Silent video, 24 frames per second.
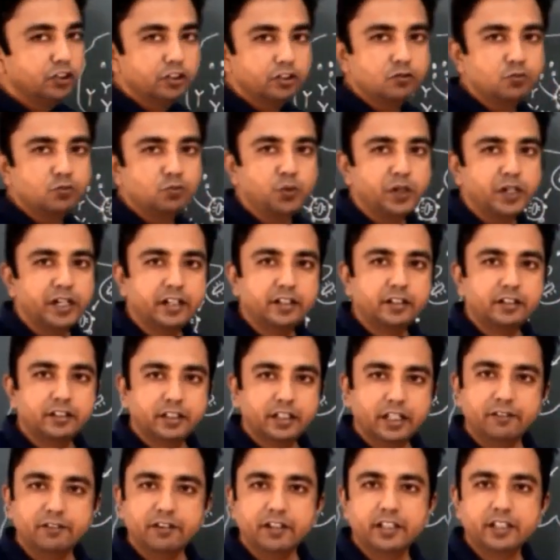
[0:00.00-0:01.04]
this point,
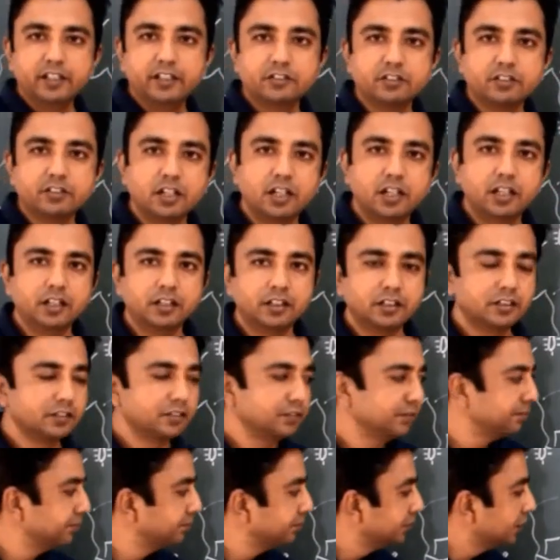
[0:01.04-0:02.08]
everything is clear.
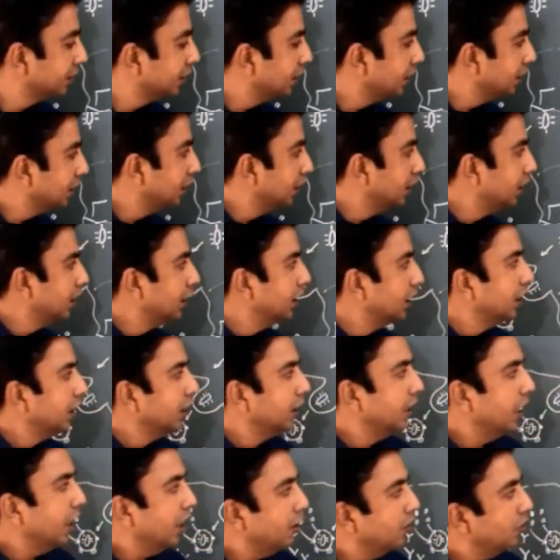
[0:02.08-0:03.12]

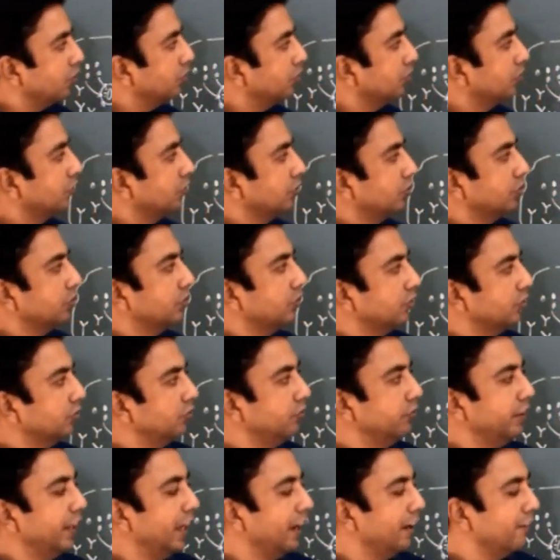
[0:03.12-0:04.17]
Now,
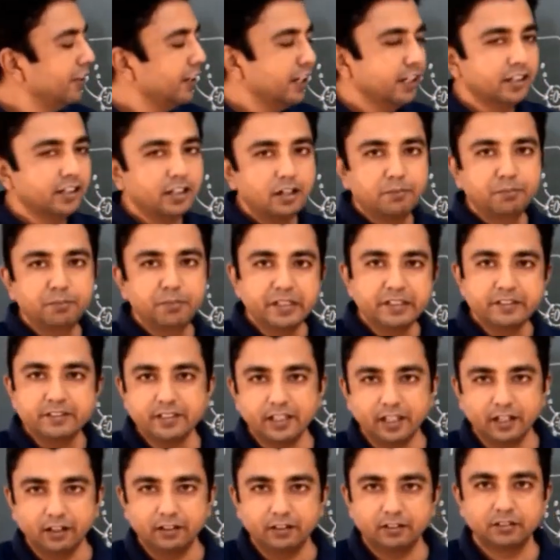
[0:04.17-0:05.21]
we have another B
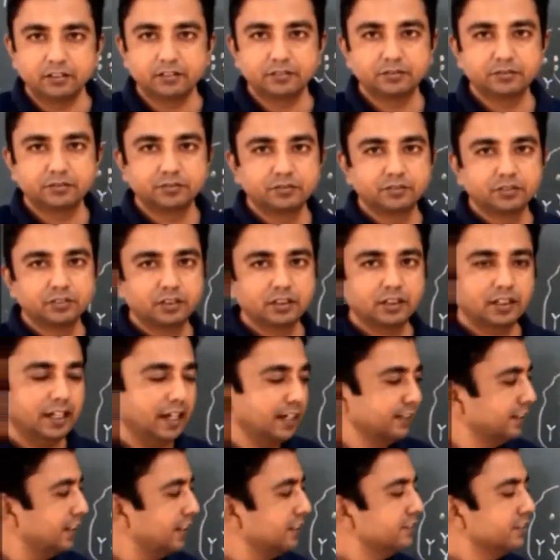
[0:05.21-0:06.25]
cell.
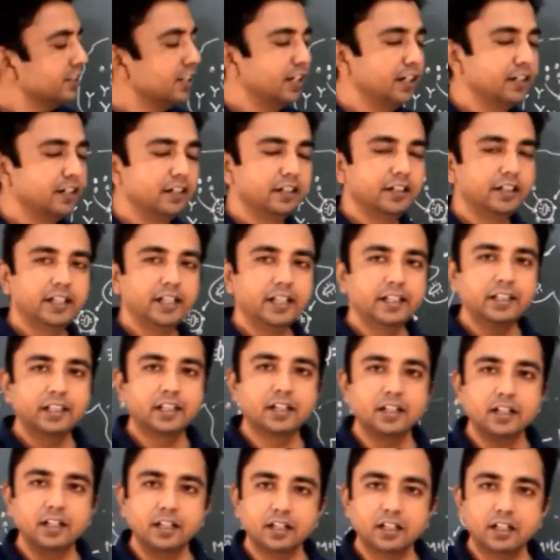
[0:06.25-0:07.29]
As I said, in
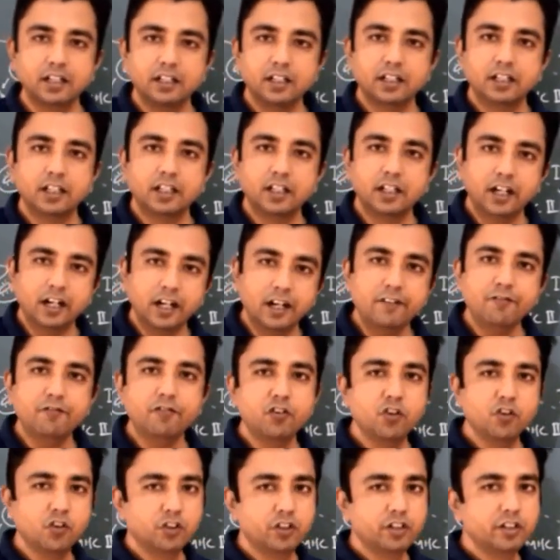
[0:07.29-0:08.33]
the lymph
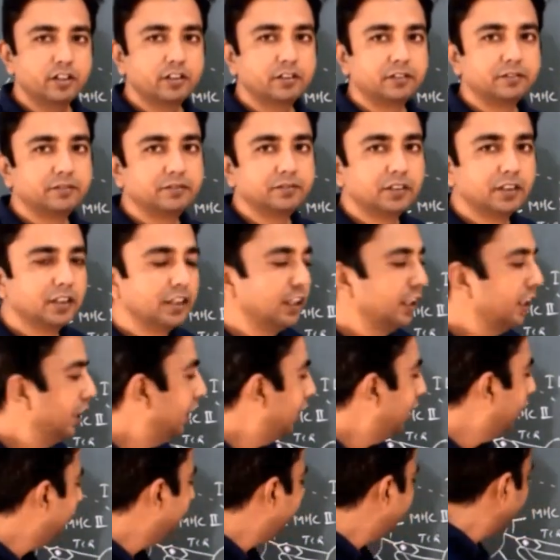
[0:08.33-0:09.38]
node,
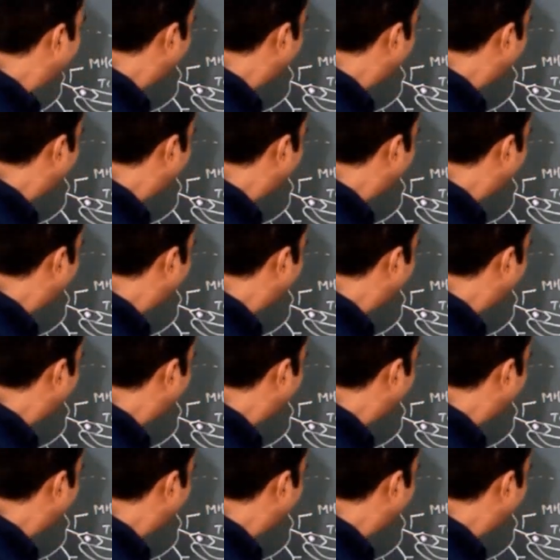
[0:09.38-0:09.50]
if